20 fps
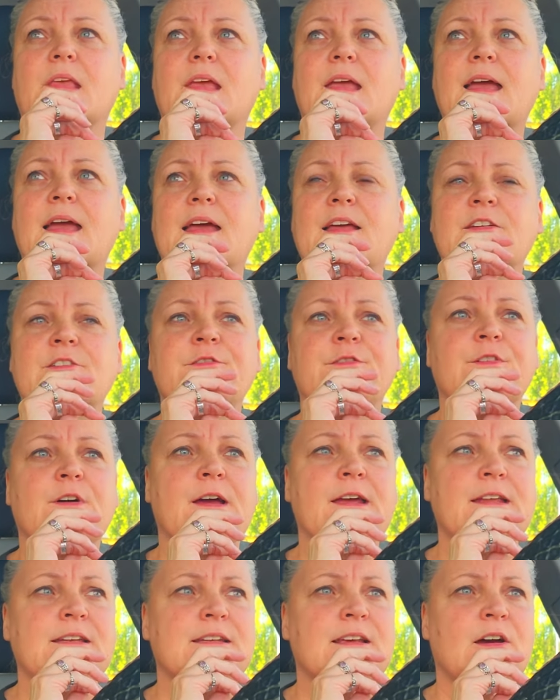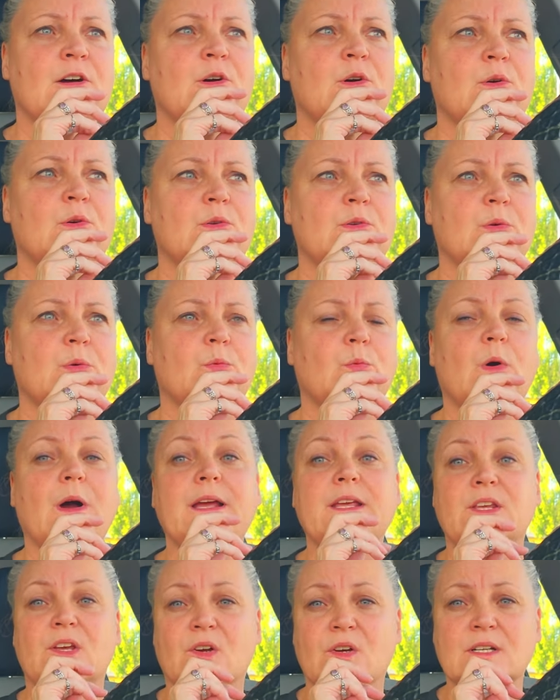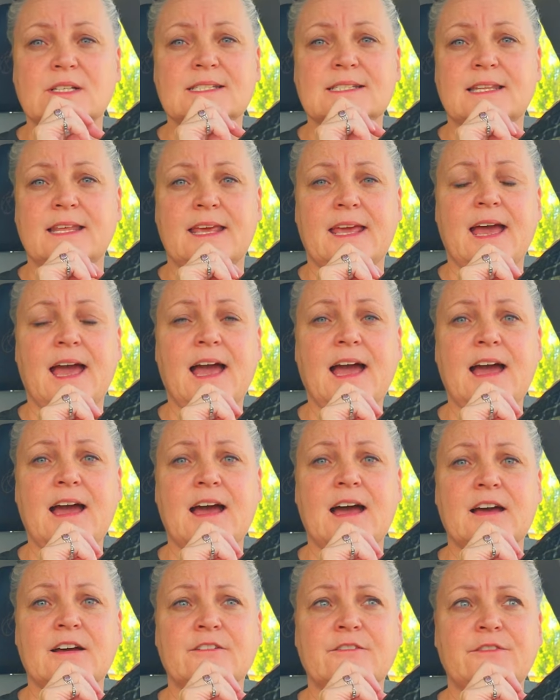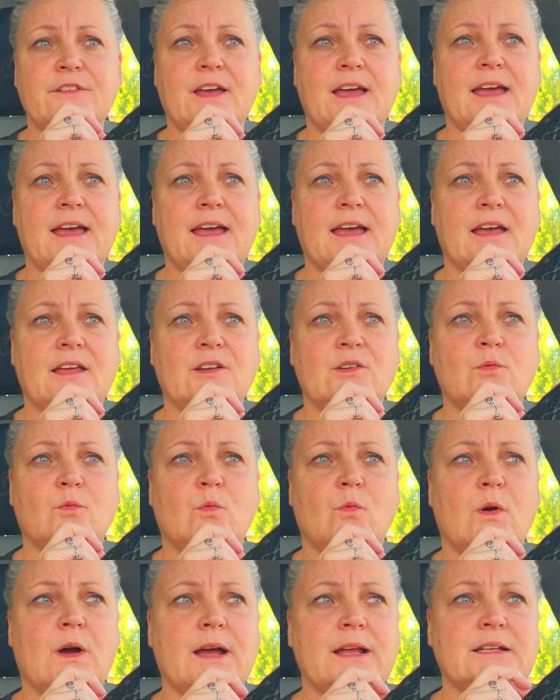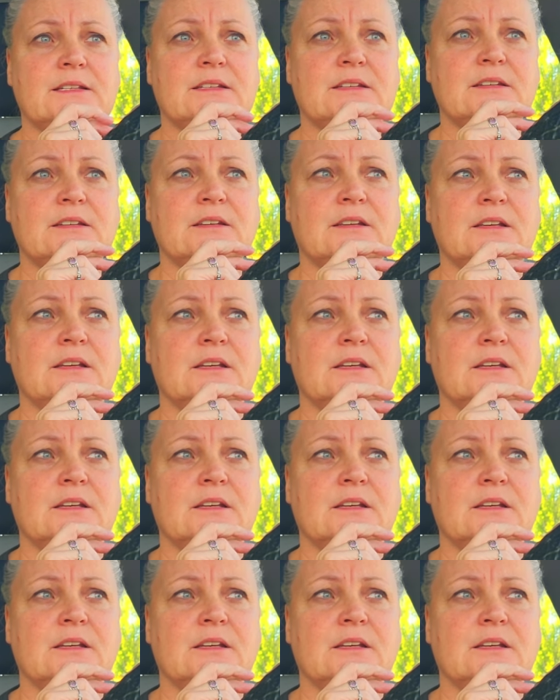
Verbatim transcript: and find out what yarns they have and what